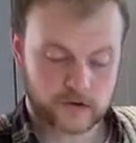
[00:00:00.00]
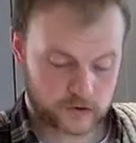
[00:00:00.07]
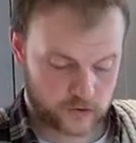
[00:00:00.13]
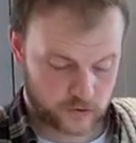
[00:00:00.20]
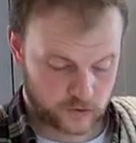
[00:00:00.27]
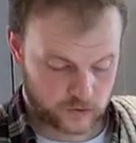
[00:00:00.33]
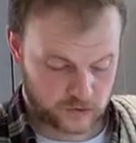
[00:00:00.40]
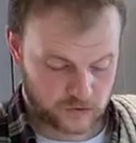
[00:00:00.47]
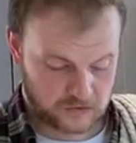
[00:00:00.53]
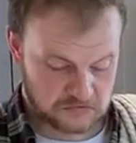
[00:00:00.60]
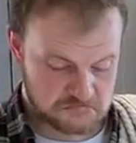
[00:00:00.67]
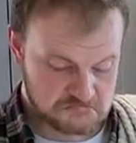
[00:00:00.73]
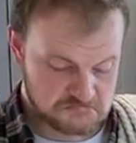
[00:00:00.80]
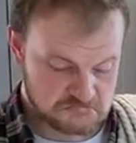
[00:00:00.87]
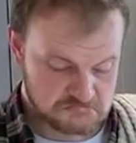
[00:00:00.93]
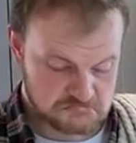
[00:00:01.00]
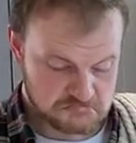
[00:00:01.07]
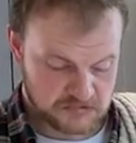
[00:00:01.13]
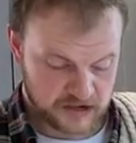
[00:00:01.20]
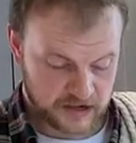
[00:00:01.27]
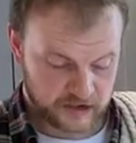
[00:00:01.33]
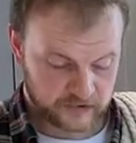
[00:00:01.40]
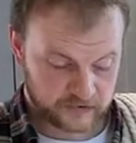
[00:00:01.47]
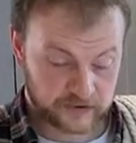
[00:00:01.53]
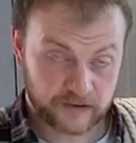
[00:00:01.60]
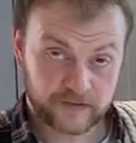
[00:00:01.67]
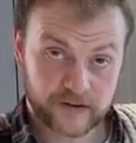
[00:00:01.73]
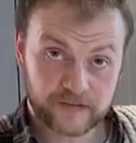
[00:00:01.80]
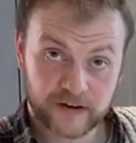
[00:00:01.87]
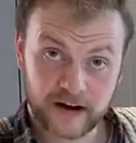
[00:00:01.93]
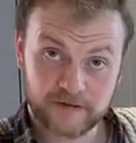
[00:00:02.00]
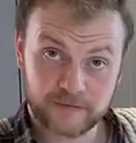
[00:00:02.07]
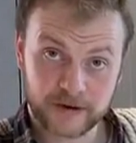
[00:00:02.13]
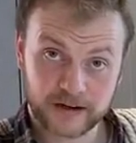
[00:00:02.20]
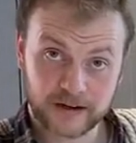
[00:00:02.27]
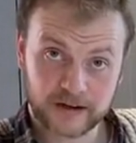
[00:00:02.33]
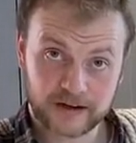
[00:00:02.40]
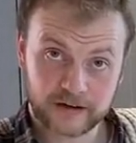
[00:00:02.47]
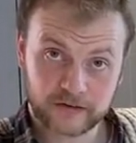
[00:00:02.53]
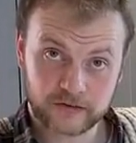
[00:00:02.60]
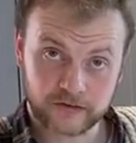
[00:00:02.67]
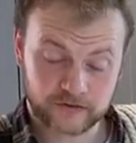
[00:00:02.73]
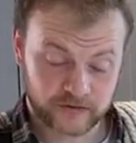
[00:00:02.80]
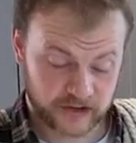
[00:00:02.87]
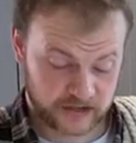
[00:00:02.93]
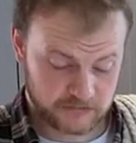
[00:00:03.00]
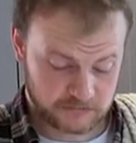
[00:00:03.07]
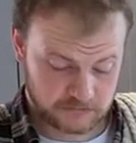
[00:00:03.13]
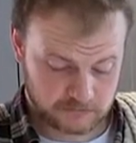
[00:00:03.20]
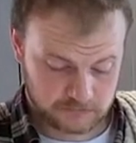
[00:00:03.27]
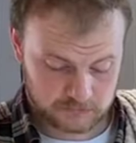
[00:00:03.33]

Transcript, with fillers: do 75 milliliters of gin,